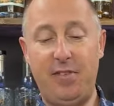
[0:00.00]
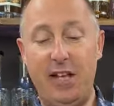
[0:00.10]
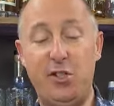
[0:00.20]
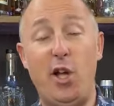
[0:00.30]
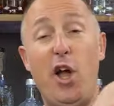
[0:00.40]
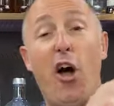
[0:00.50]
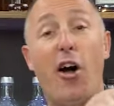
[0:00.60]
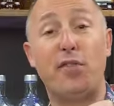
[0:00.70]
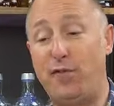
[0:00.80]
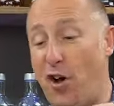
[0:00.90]
So
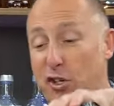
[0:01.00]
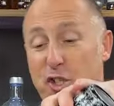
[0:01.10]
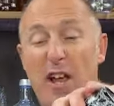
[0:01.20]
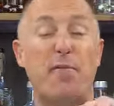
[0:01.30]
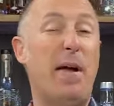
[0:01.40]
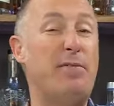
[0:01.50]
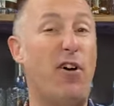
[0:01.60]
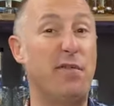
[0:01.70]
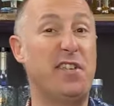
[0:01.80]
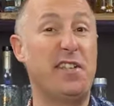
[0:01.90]
hard, fast shake, about
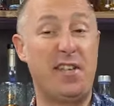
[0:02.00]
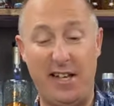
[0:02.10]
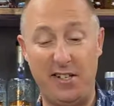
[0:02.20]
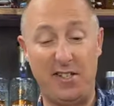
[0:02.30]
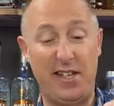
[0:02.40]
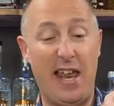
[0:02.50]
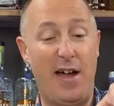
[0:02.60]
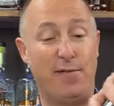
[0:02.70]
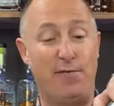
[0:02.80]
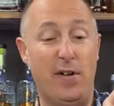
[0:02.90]
five, six seconds, get
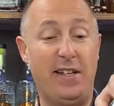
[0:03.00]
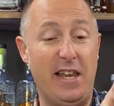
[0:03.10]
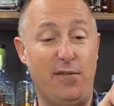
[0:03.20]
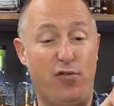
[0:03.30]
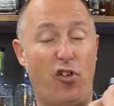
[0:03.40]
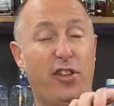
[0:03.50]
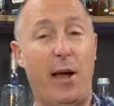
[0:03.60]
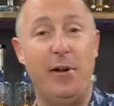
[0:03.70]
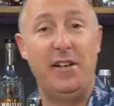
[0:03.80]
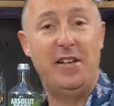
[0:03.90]
that, get the froth going.